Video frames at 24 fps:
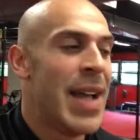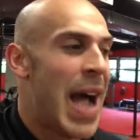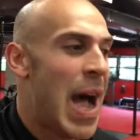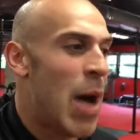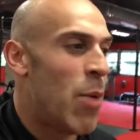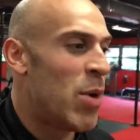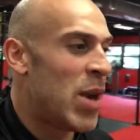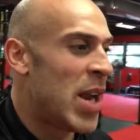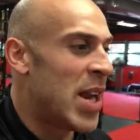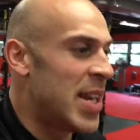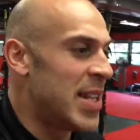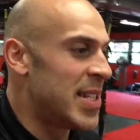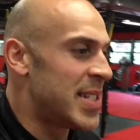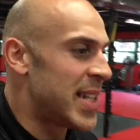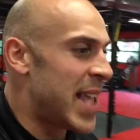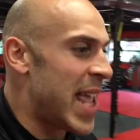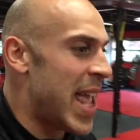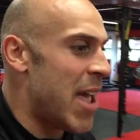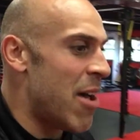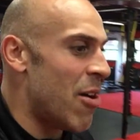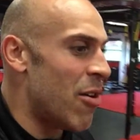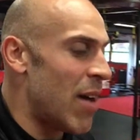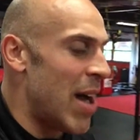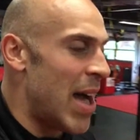I went on the
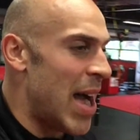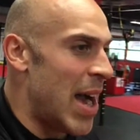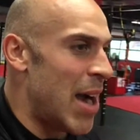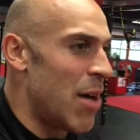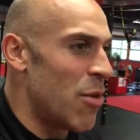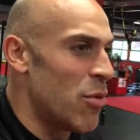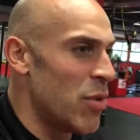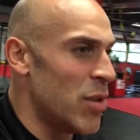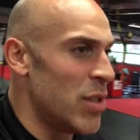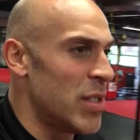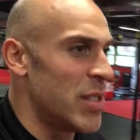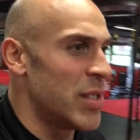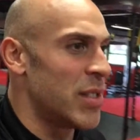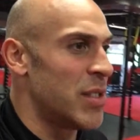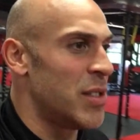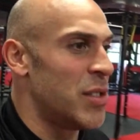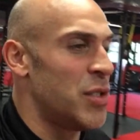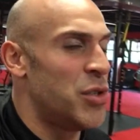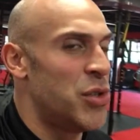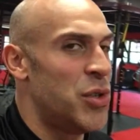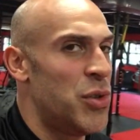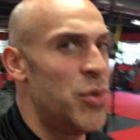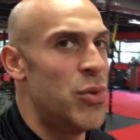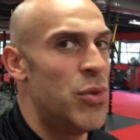scale. I was
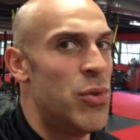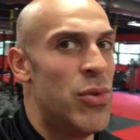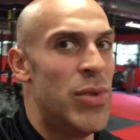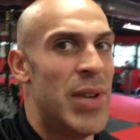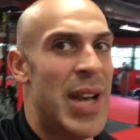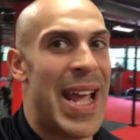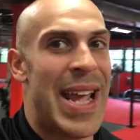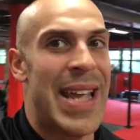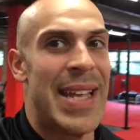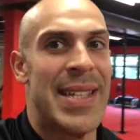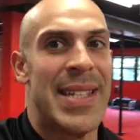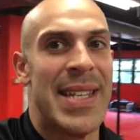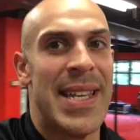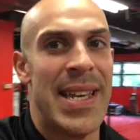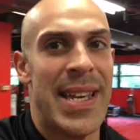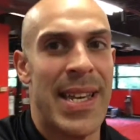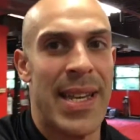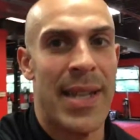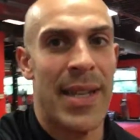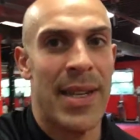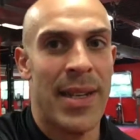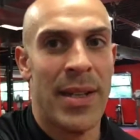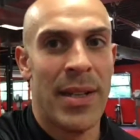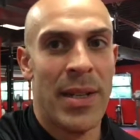
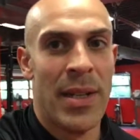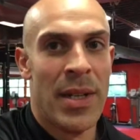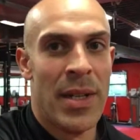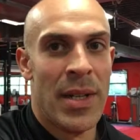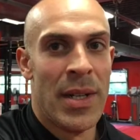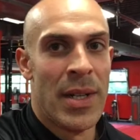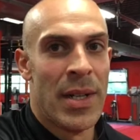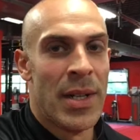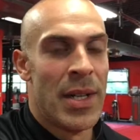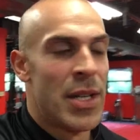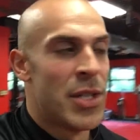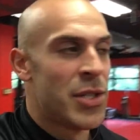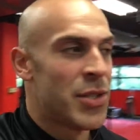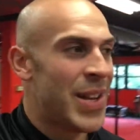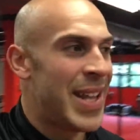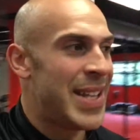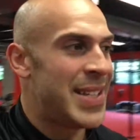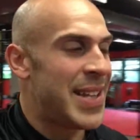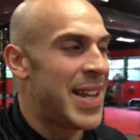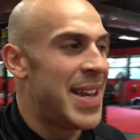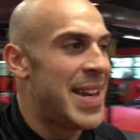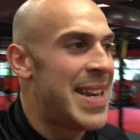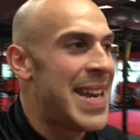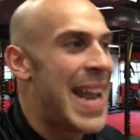219. So
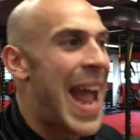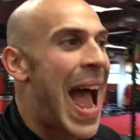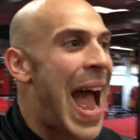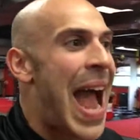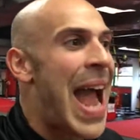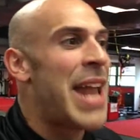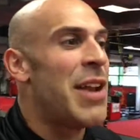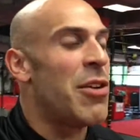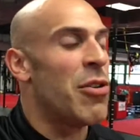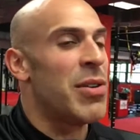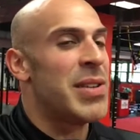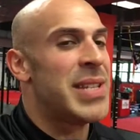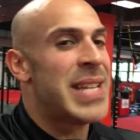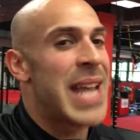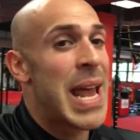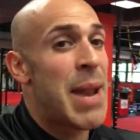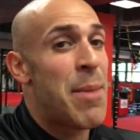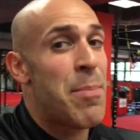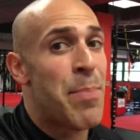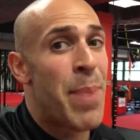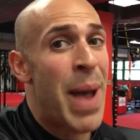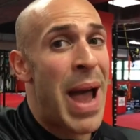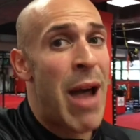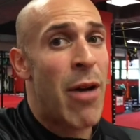that's a 9 or
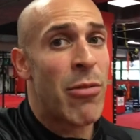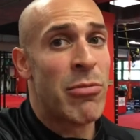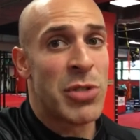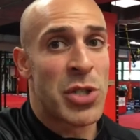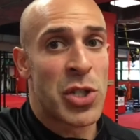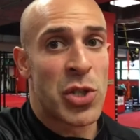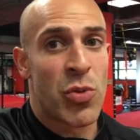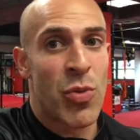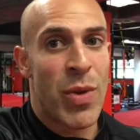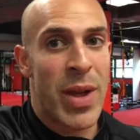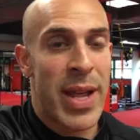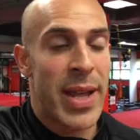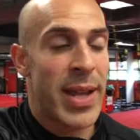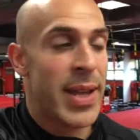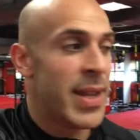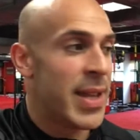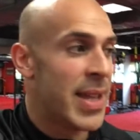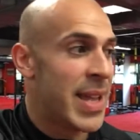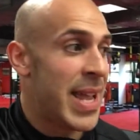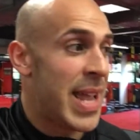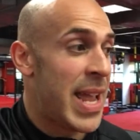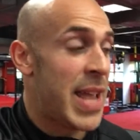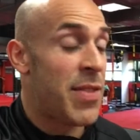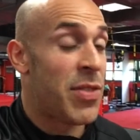10 pound swing
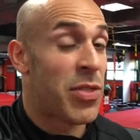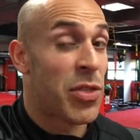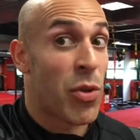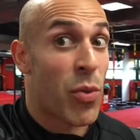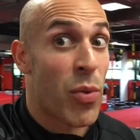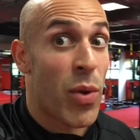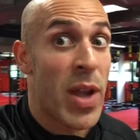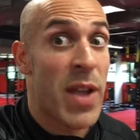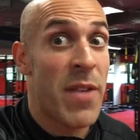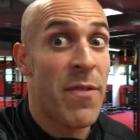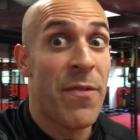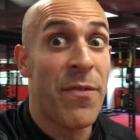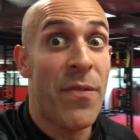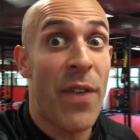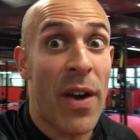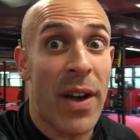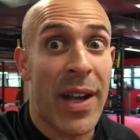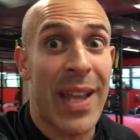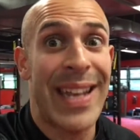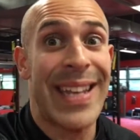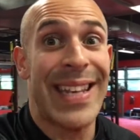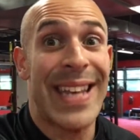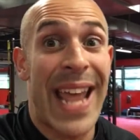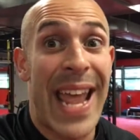in 3
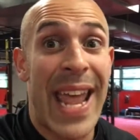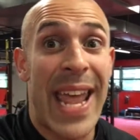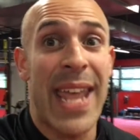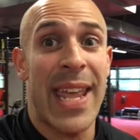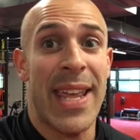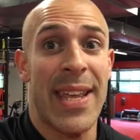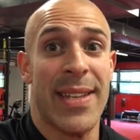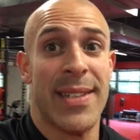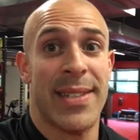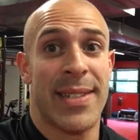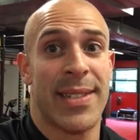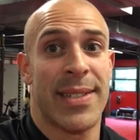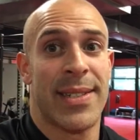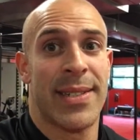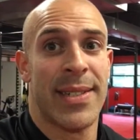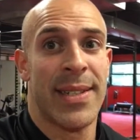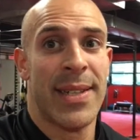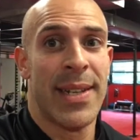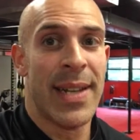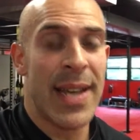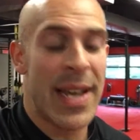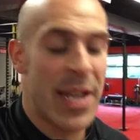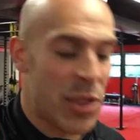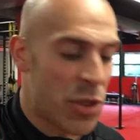fucking days.
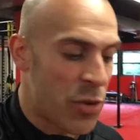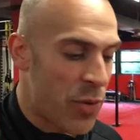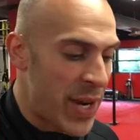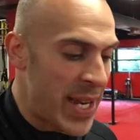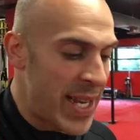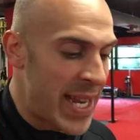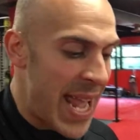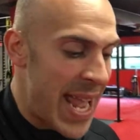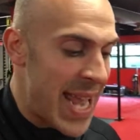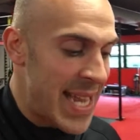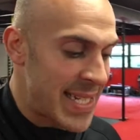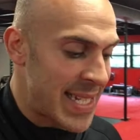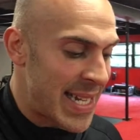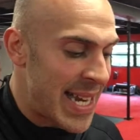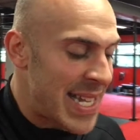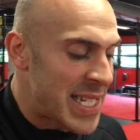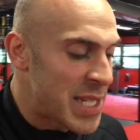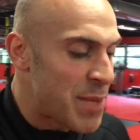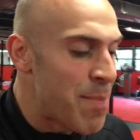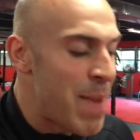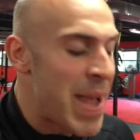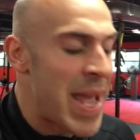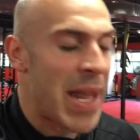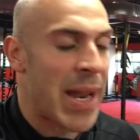In 3 days, and
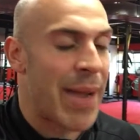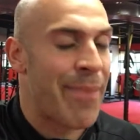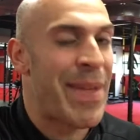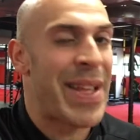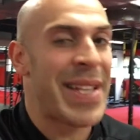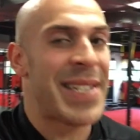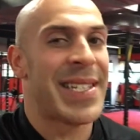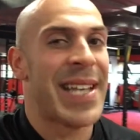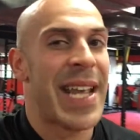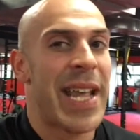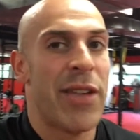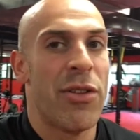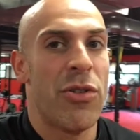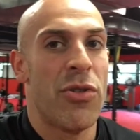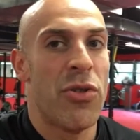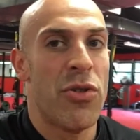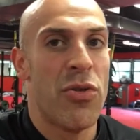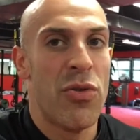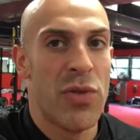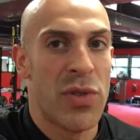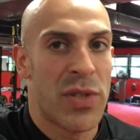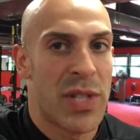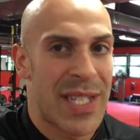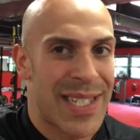that's me. And I'm not saying you
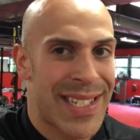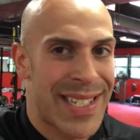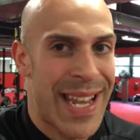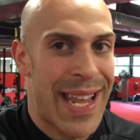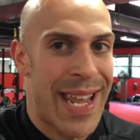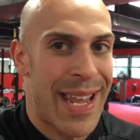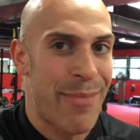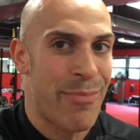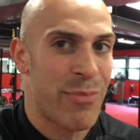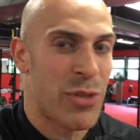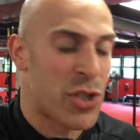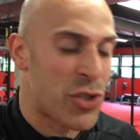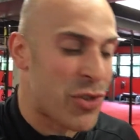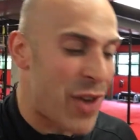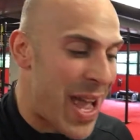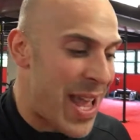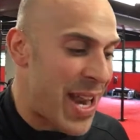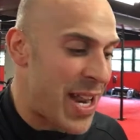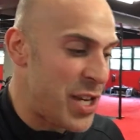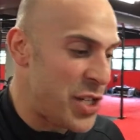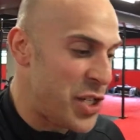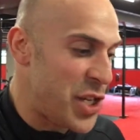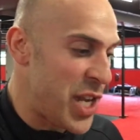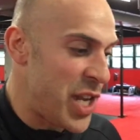use the same
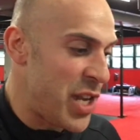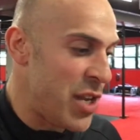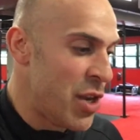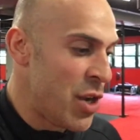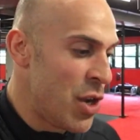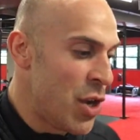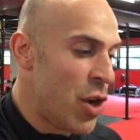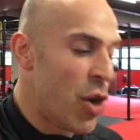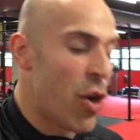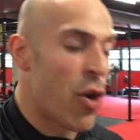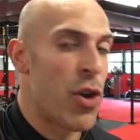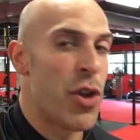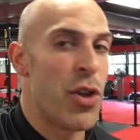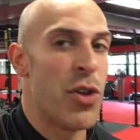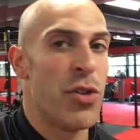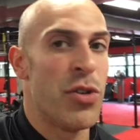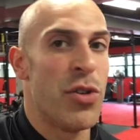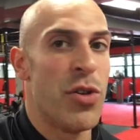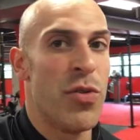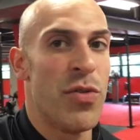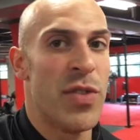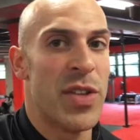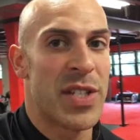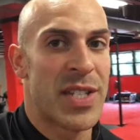strategy or you
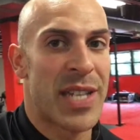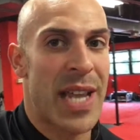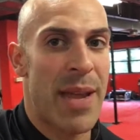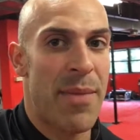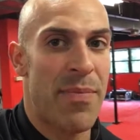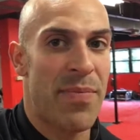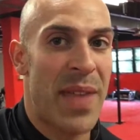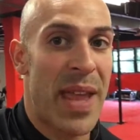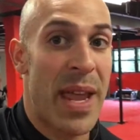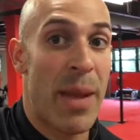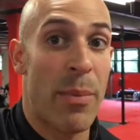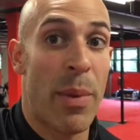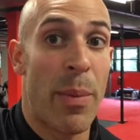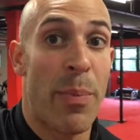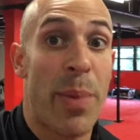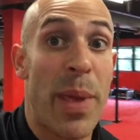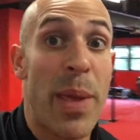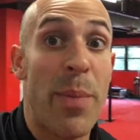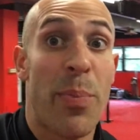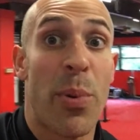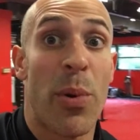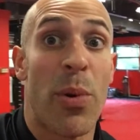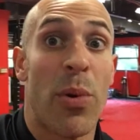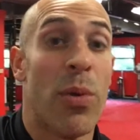do the same thing, but
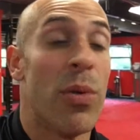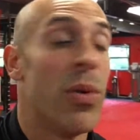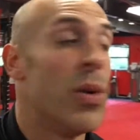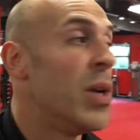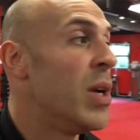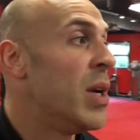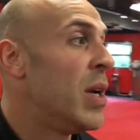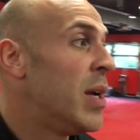people,